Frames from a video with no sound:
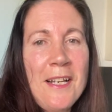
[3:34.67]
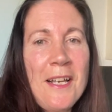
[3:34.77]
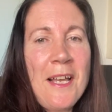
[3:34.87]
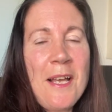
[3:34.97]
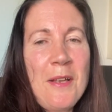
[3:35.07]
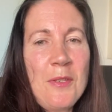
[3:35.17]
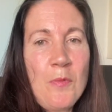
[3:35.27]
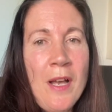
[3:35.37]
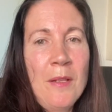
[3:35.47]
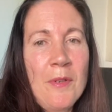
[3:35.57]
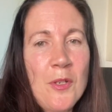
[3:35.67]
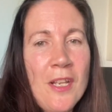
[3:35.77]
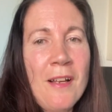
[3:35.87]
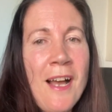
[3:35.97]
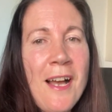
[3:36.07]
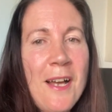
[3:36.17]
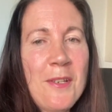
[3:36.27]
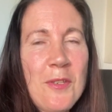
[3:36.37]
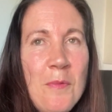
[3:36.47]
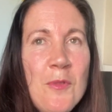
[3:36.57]
as well, because I
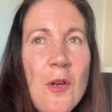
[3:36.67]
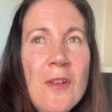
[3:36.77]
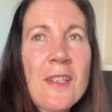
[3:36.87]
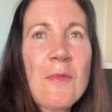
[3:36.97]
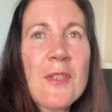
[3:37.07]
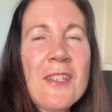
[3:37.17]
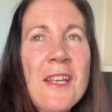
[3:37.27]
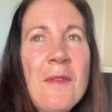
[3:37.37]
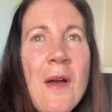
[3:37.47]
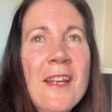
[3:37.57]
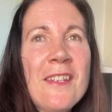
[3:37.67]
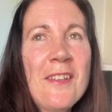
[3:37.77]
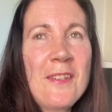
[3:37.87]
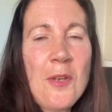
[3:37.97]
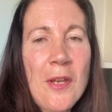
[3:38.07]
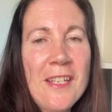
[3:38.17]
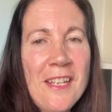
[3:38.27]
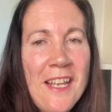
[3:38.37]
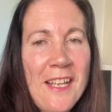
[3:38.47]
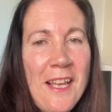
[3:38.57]
had some dogs that were staying in mine in doggy
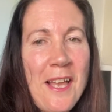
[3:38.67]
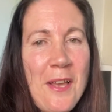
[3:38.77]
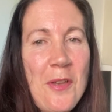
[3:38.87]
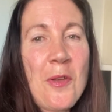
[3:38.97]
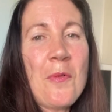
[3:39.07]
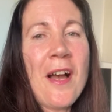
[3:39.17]
daycare who